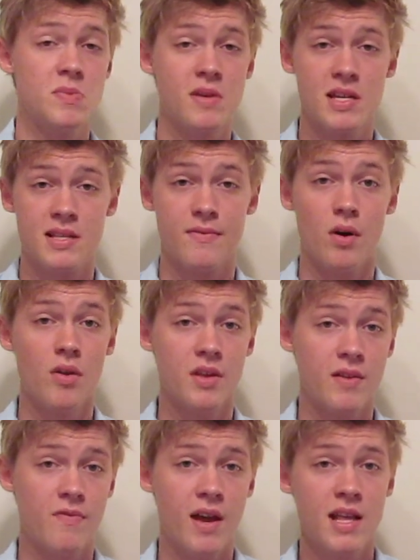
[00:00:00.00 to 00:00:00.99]
because of all the
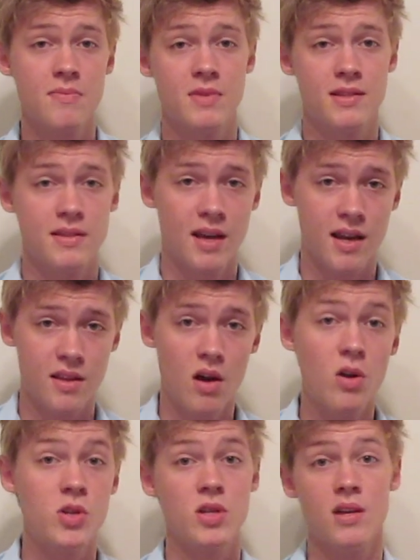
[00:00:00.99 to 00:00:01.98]
advancements in
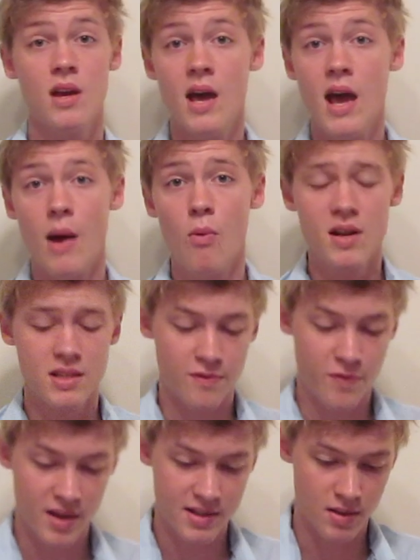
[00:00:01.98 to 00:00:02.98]
technology and what its
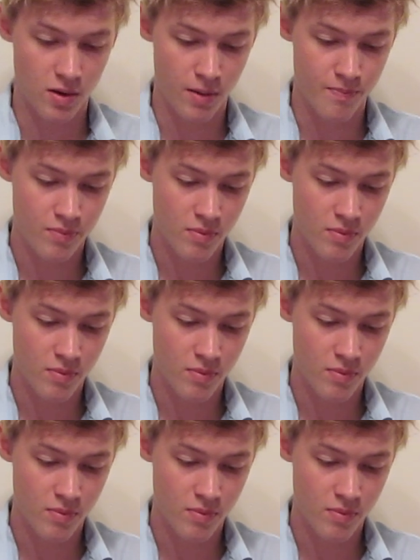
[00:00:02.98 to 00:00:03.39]
effects are.